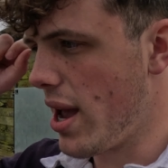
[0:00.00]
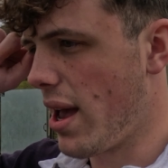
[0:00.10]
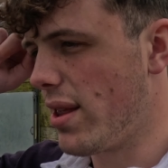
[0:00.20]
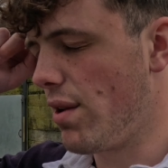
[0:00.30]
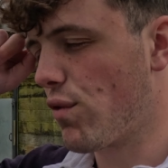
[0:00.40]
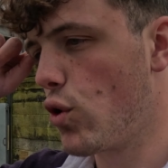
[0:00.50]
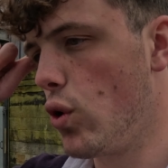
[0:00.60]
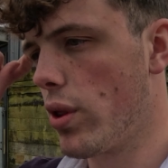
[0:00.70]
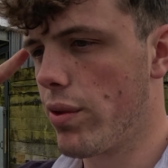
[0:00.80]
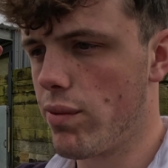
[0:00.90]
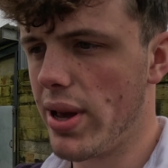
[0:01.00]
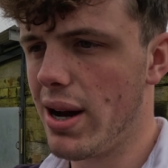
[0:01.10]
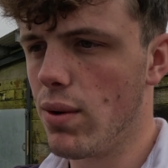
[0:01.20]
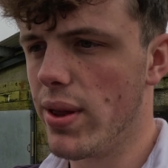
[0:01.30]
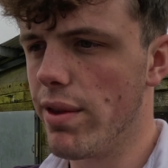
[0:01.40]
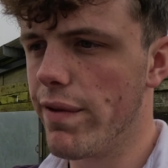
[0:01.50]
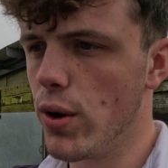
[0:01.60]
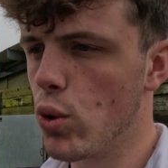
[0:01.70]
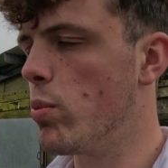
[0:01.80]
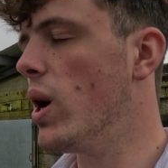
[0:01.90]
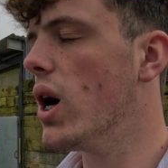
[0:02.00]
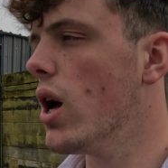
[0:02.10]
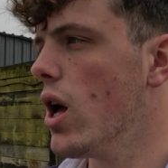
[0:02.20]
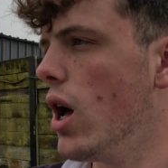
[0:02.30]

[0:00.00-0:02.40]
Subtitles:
and then I've got 3 out in the field, but